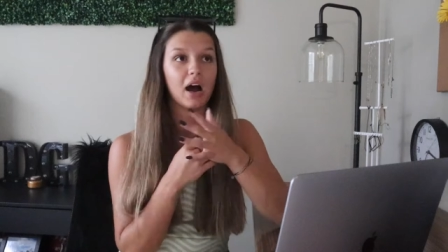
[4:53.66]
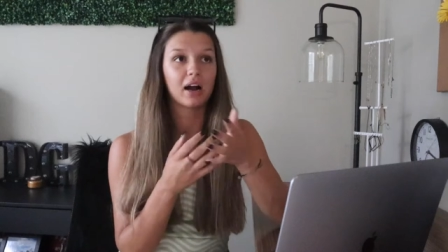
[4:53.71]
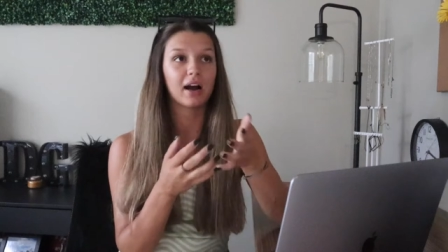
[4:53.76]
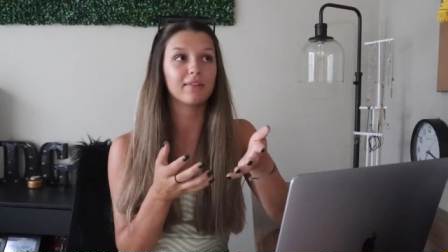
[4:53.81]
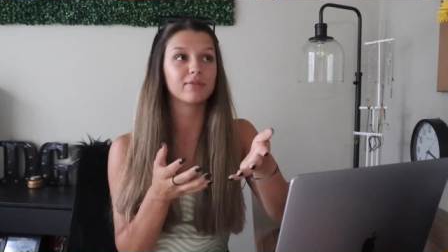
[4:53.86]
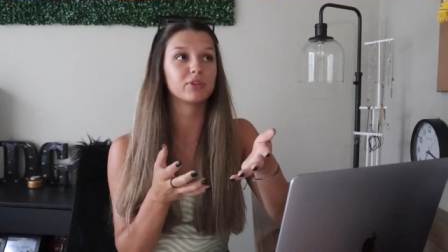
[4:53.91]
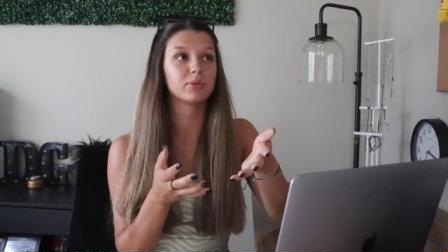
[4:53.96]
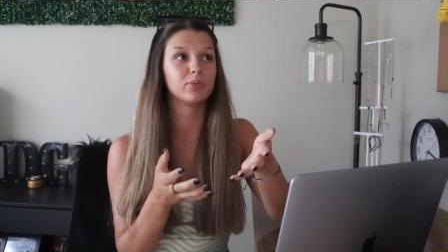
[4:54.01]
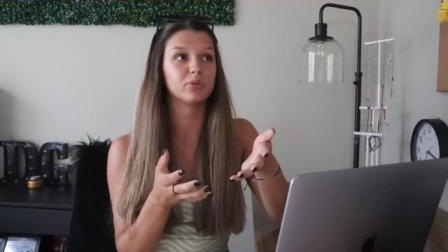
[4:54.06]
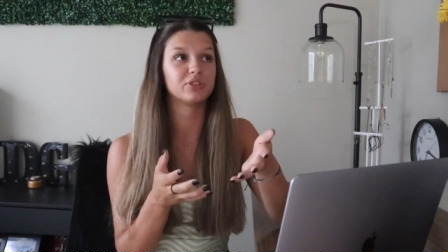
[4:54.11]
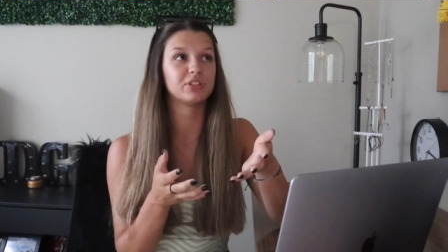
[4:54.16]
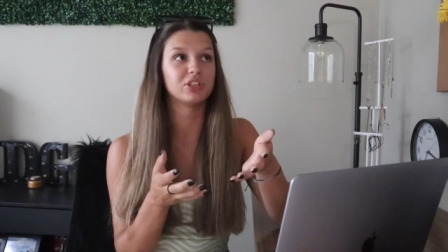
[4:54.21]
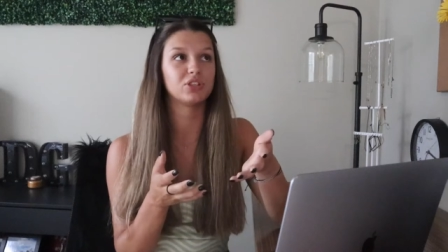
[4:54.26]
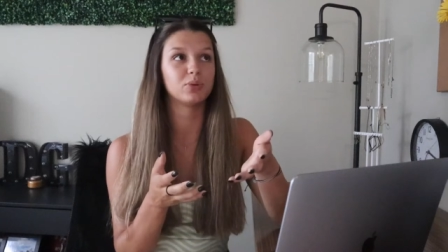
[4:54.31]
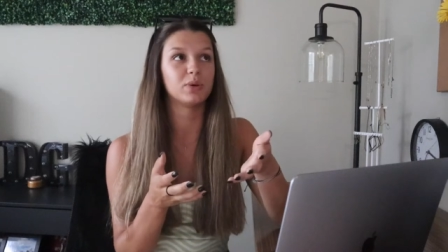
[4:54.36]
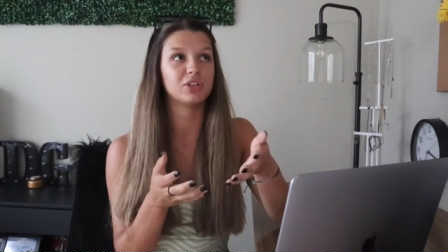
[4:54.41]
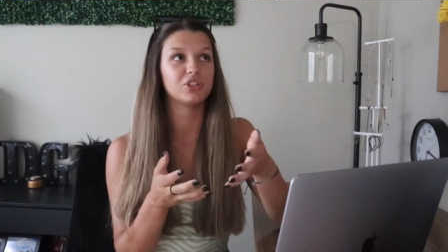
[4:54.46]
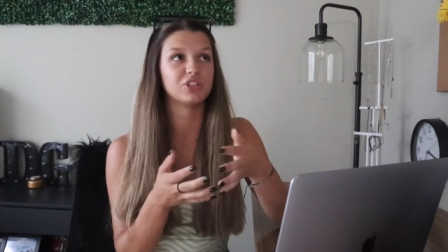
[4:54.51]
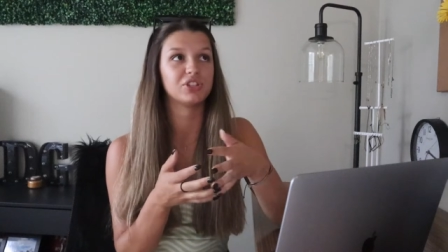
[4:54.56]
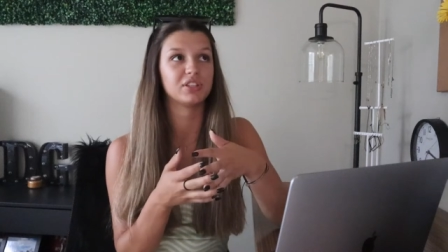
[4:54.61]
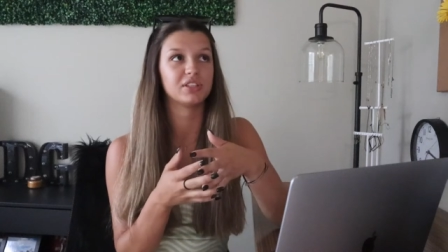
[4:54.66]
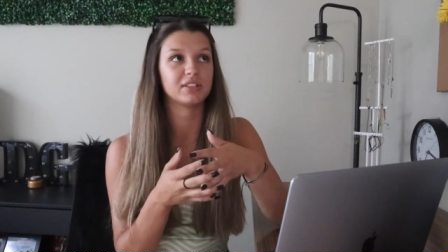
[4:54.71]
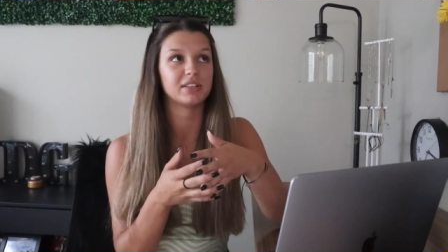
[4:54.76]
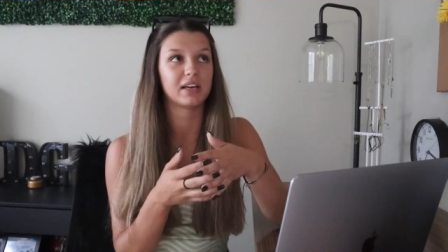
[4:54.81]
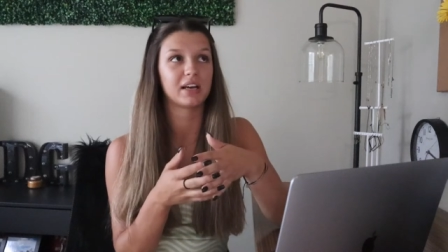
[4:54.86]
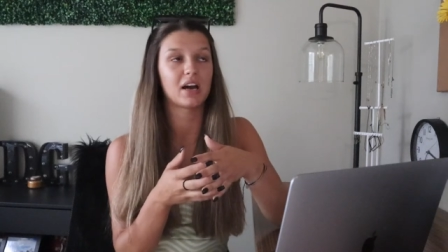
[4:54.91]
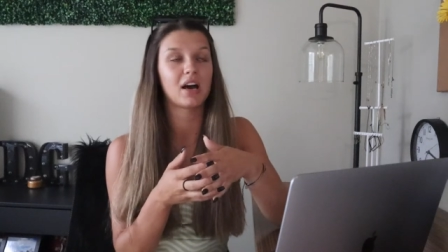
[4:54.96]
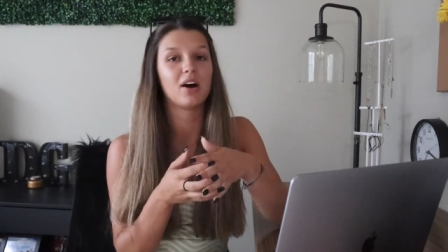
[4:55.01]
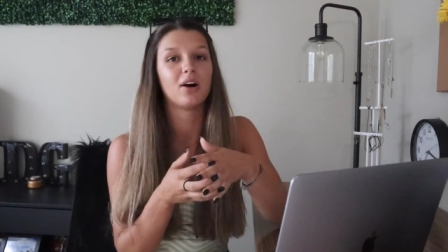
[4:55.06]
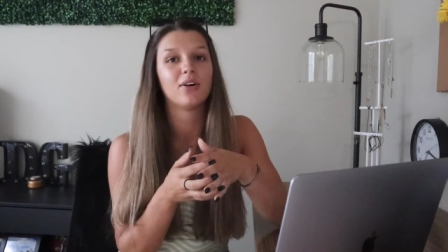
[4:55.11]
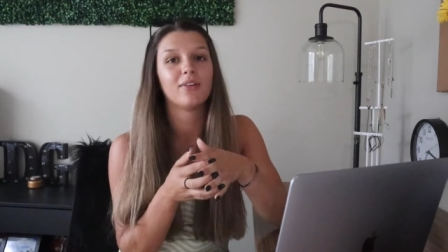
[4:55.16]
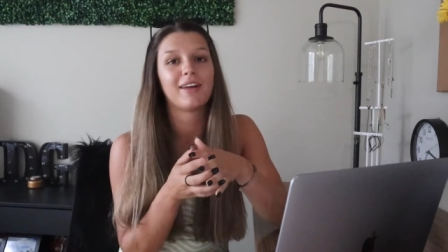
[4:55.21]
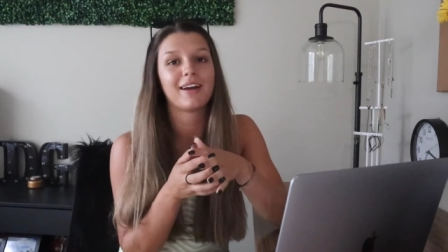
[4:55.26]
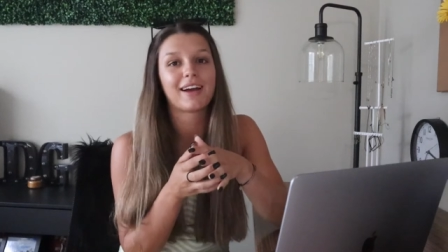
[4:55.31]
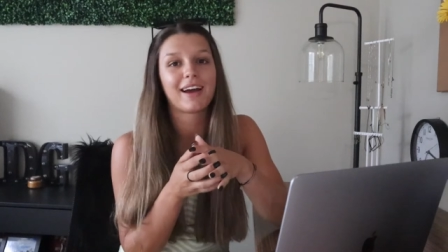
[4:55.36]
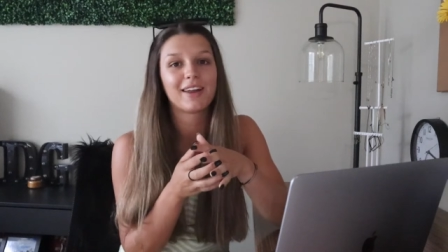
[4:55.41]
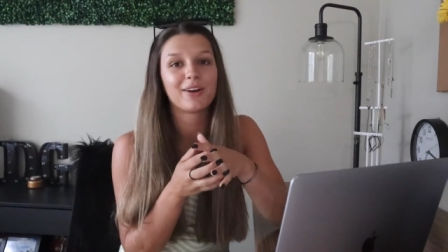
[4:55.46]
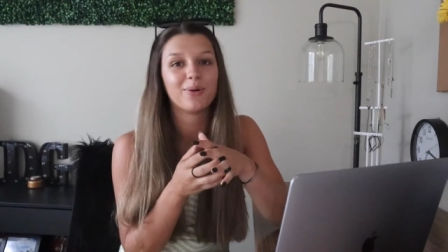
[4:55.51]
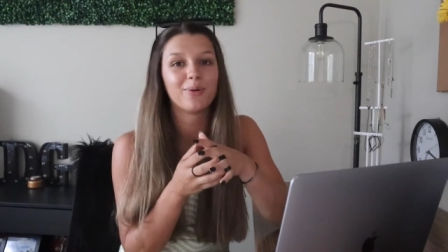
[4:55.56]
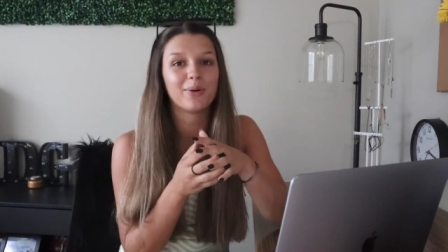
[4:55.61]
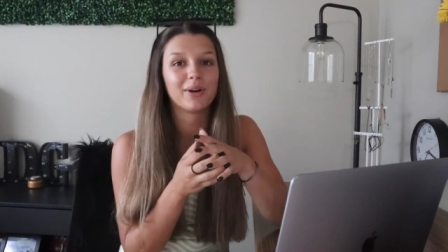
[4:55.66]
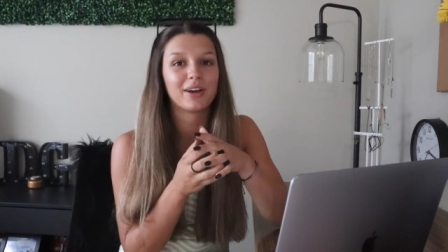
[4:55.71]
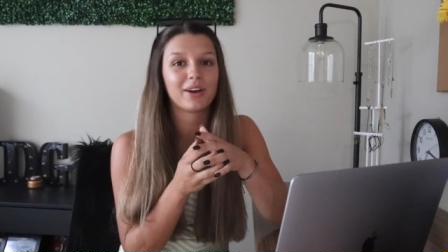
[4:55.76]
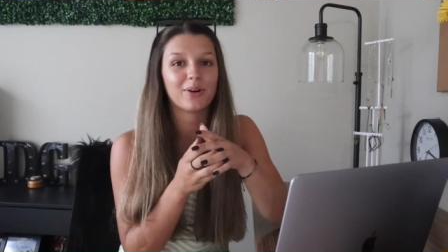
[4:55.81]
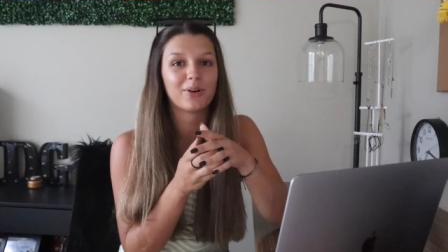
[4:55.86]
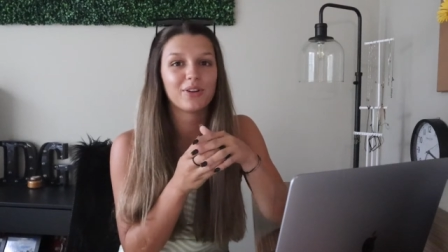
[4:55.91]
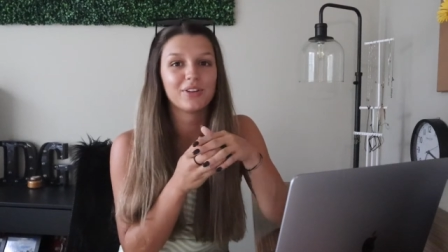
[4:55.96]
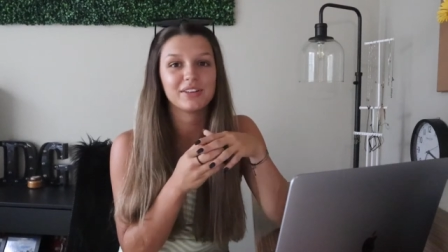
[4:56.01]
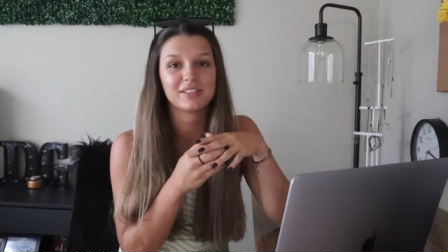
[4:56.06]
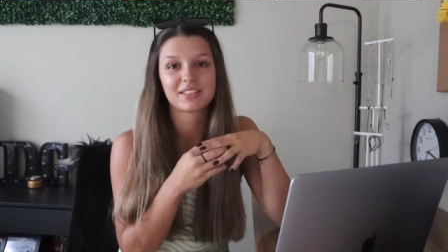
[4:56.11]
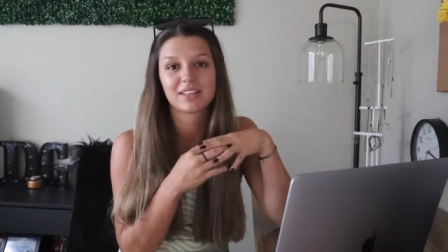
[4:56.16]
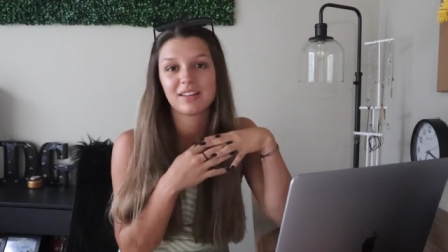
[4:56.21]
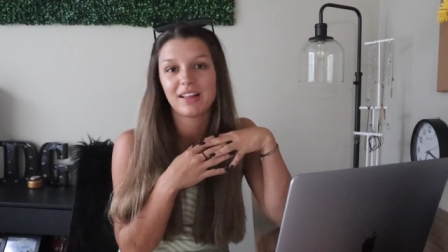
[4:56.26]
Uncomfortable situations is like, oh, like I don't want to go to this